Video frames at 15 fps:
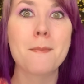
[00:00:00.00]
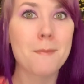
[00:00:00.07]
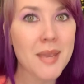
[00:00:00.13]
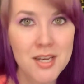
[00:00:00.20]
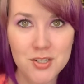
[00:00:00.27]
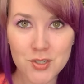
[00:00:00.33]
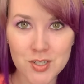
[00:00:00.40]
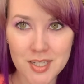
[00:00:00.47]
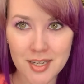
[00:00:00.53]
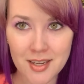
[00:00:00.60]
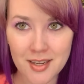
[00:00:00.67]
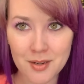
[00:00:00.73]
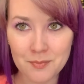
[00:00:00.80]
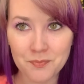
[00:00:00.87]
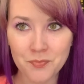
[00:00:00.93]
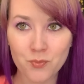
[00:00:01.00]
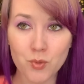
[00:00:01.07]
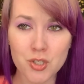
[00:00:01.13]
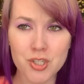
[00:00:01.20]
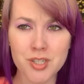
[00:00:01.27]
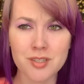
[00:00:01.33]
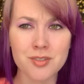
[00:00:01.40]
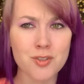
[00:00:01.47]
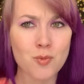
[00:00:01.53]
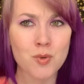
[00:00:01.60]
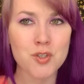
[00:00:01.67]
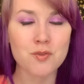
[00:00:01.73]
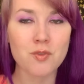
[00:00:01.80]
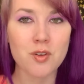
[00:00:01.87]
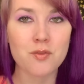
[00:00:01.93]
major digging, which is so
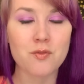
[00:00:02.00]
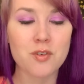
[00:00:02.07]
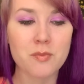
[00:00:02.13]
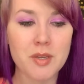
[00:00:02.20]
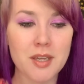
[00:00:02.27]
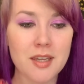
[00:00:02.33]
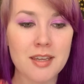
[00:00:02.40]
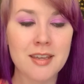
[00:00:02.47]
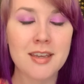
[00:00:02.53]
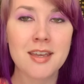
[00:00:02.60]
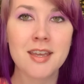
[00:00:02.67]
much fun for me.